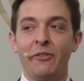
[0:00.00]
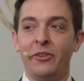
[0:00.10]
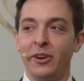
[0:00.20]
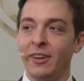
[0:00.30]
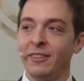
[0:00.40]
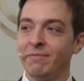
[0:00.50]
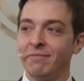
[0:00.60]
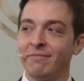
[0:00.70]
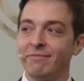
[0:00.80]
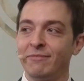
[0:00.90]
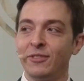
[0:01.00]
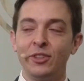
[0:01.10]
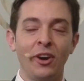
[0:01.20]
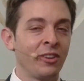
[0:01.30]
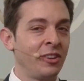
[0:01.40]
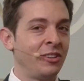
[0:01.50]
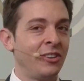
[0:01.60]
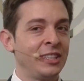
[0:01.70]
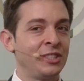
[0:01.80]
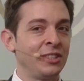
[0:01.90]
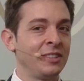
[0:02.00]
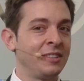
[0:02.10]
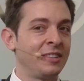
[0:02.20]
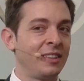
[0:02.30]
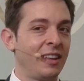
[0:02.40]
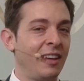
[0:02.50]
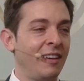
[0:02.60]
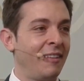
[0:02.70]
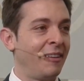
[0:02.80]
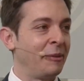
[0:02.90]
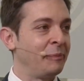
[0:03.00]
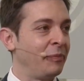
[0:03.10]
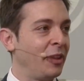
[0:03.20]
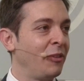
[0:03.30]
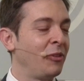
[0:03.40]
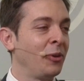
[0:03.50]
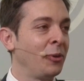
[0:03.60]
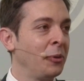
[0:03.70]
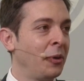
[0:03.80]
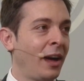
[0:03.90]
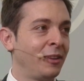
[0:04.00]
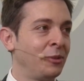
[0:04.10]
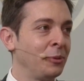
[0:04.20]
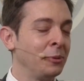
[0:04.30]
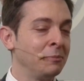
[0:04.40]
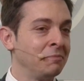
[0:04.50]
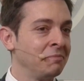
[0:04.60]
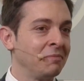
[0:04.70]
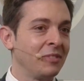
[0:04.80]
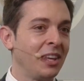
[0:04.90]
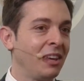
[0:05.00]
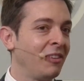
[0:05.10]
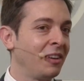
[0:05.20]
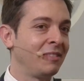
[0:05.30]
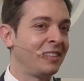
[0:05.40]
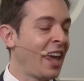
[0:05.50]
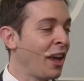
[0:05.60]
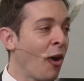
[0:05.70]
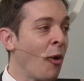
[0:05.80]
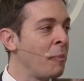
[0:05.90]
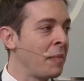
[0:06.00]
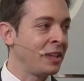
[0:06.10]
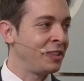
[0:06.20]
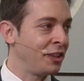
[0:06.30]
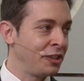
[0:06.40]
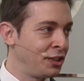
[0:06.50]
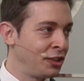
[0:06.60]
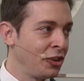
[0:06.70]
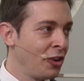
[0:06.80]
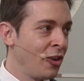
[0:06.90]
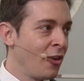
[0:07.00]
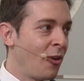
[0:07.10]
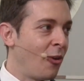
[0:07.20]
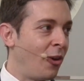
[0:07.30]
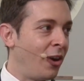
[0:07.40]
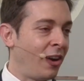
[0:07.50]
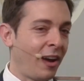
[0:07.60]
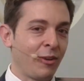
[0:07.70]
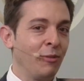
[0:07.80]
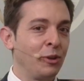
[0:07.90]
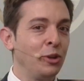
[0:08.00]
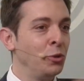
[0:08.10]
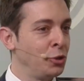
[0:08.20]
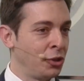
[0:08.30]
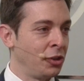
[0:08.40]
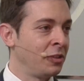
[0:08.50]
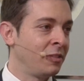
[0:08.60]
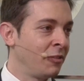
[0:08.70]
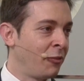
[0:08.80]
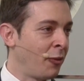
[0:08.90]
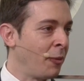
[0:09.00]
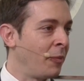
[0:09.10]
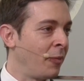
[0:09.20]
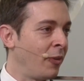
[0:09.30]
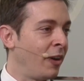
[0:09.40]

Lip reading: for the young generations, if you had to give a take-home message or a conclusion from